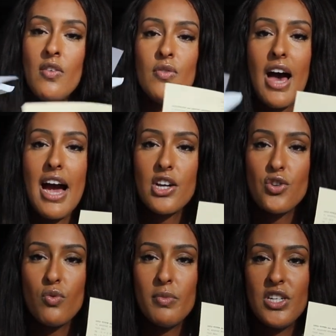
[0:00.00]
the
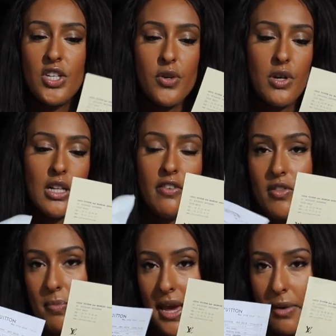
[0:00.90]
actual material
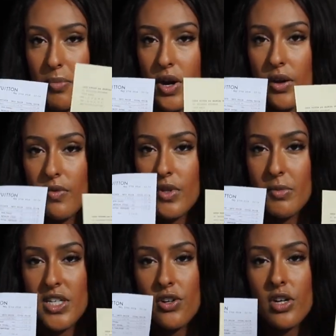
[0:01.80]
of the paper. The
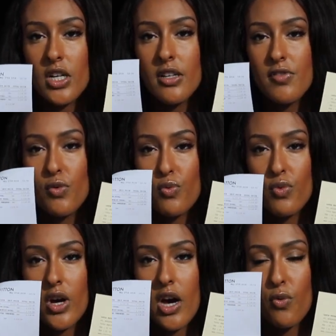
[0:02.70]
material of the
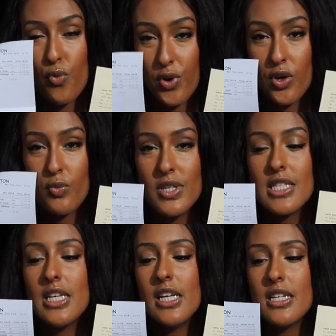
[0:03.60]
real
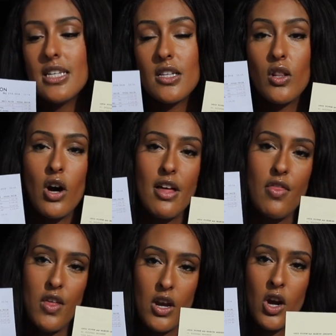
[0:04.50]
receipt is a
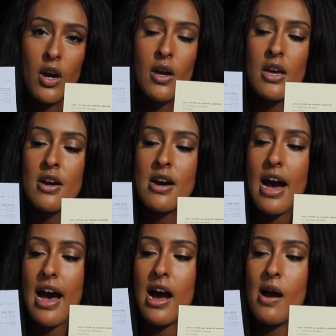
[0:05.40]
lot thinner,
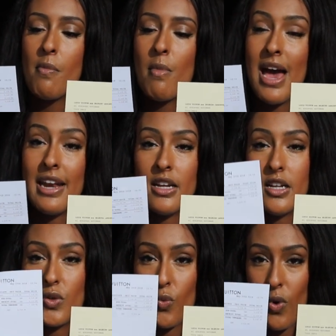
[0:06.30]
and it
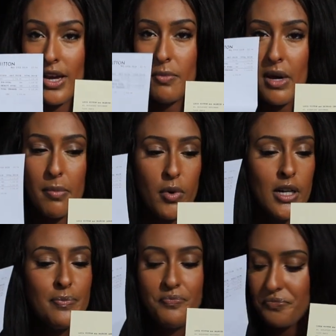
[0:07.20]
is white
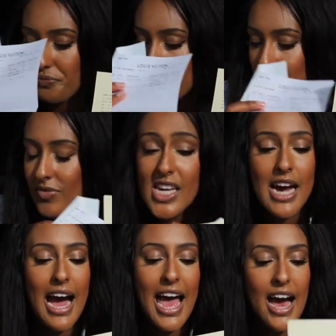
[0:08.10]
paper.
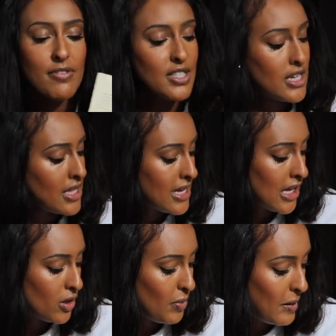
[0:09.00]
I have seen the
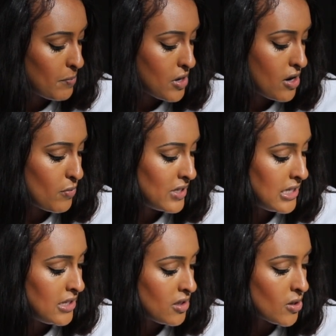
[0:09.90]
yellow paper
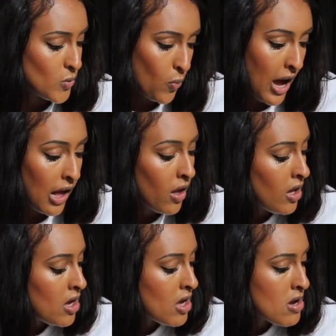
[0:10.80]
receipts as well,